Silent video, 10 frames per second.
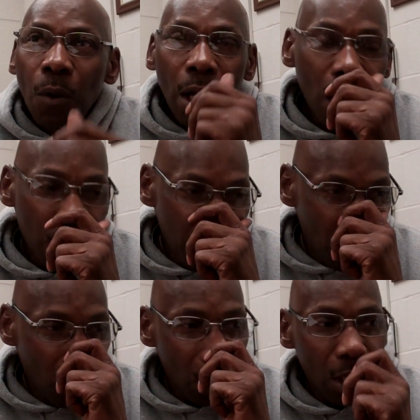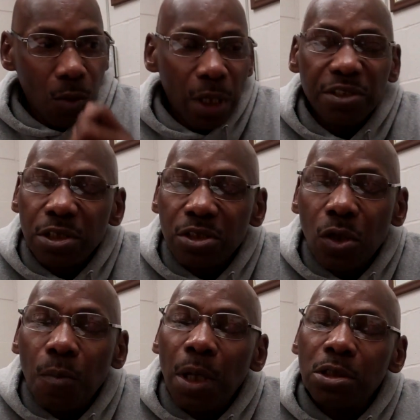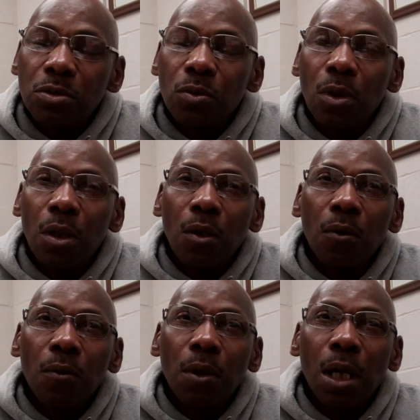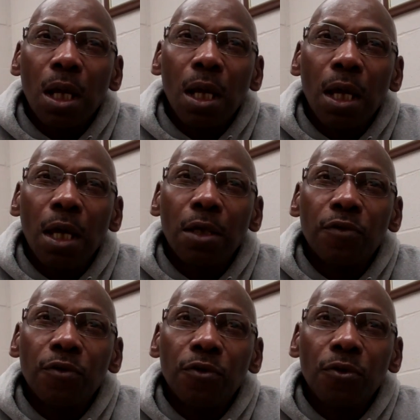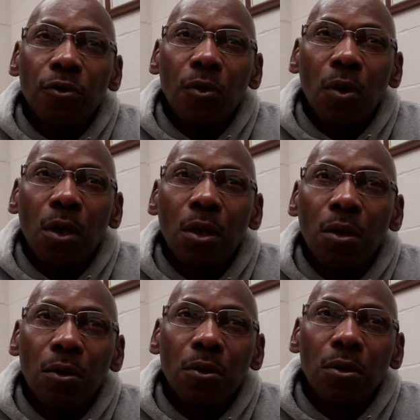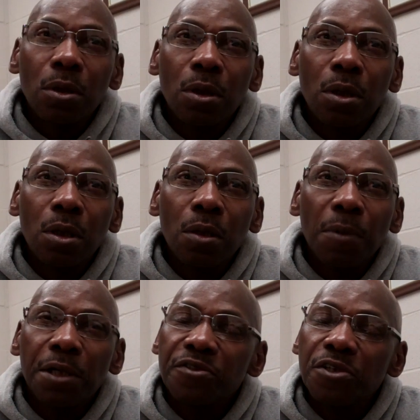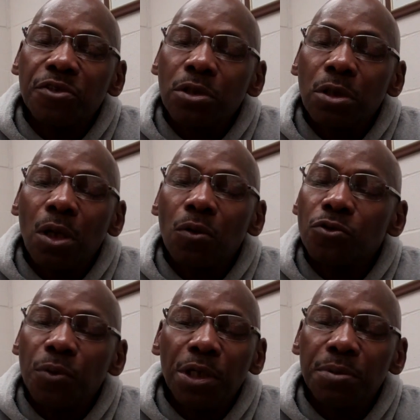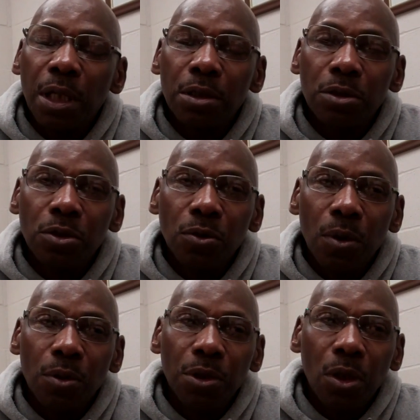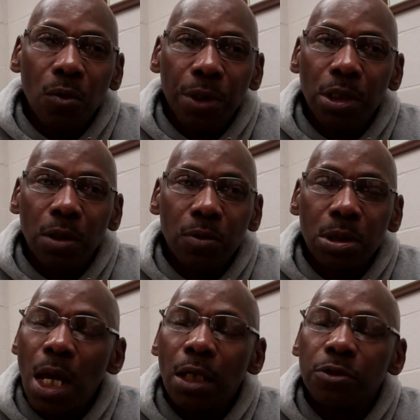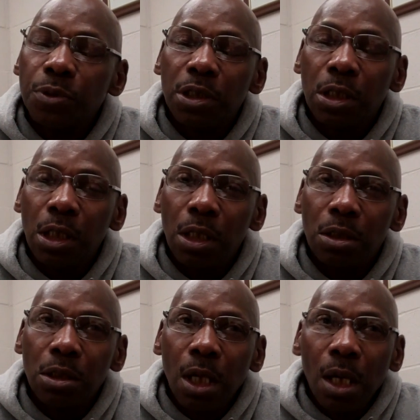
Well, it wasn't so much what I had to do or my assistant coach William had to do. We just was honest with the kids.